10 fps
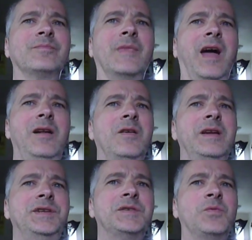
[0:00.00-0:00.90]
I don't know,
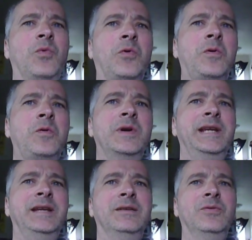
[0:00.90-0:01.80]
he just wore what
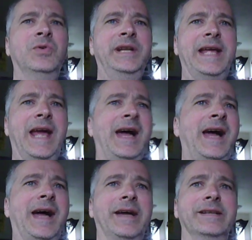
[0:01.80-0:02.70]
he what he
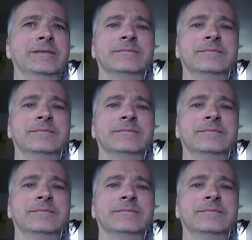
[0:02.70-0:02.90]
had.